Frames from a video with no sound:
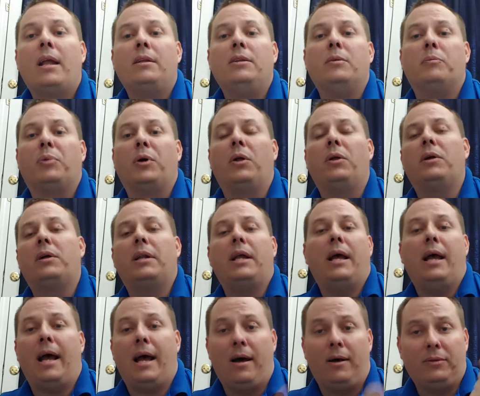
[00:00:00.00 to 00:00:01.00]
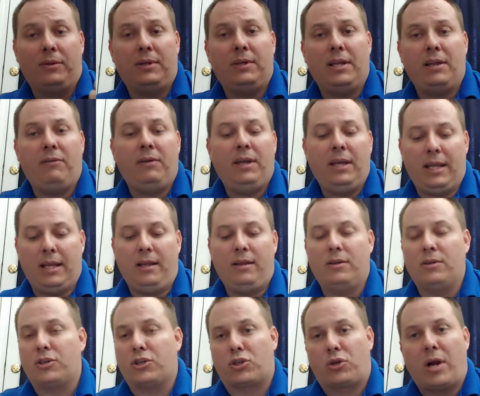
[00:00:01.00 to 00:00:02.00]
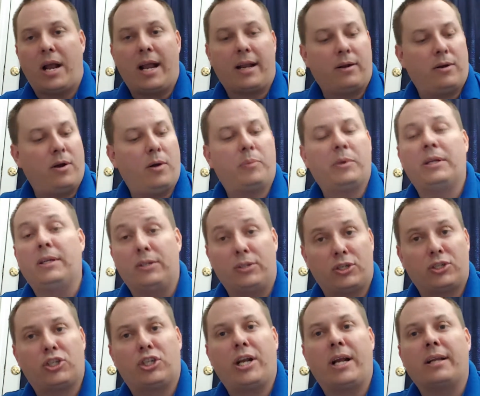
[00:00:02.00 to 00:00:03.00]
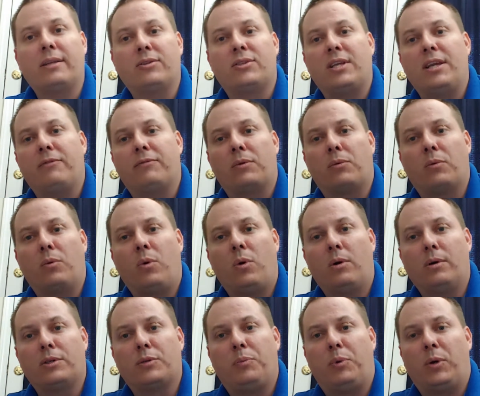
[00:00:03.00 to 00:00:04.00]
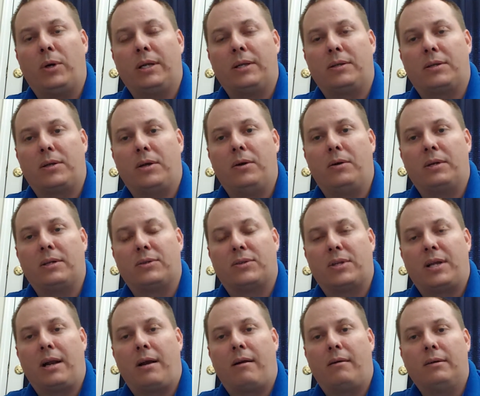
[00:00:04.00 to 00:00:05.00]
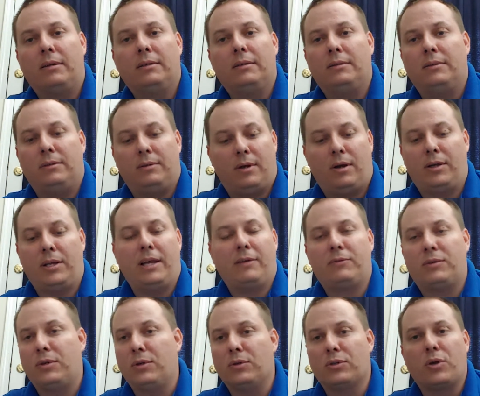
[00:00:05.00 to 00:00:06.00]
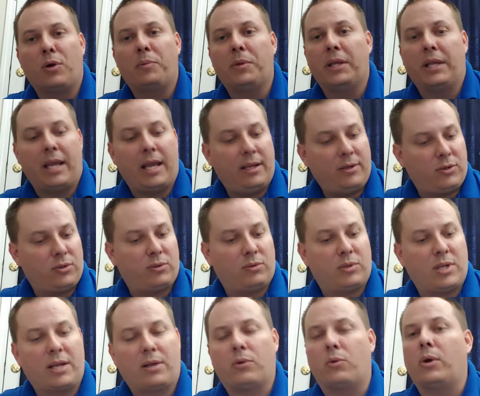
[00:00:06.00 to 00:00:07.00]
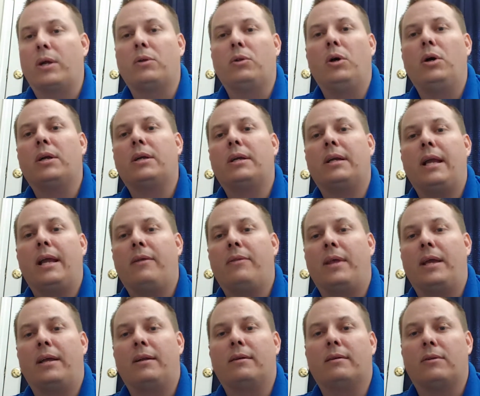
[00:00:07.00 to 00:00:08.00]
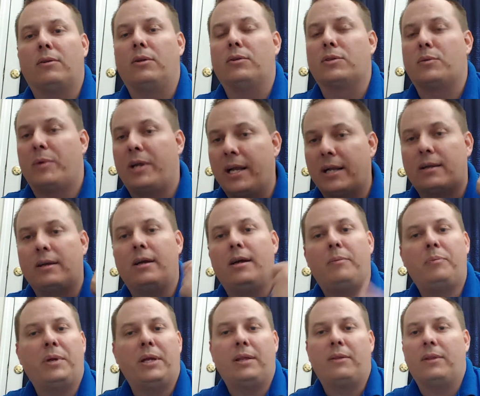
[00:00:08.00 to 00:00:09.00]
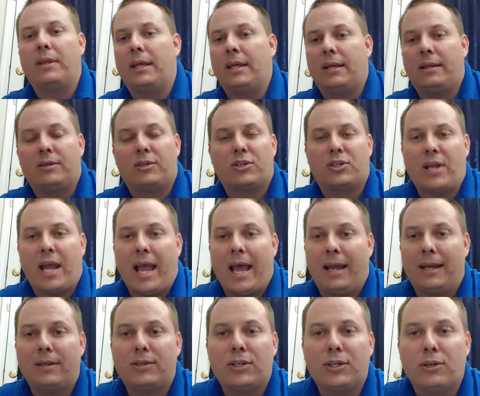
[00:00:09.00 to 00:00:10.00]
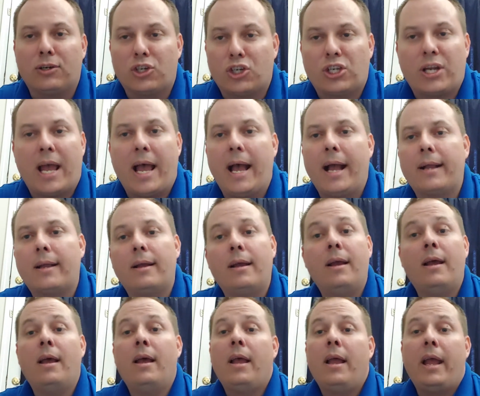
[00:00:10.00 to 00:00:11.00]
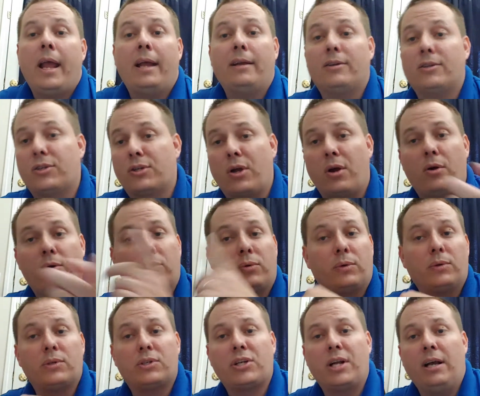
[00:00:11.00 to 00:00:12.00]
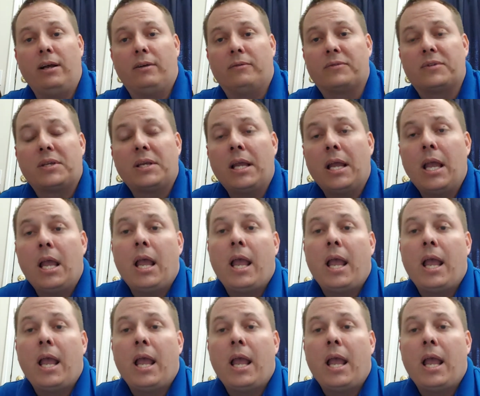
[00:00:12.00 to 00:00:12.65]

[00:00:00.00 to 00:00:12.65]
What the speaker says: You pull it out the DVD, you just crack it open and just check and see if the rewards point code is there. All you have to do is open the case, take a quick look, and then close it back up, and then just add it to your stack and just go through the shelves.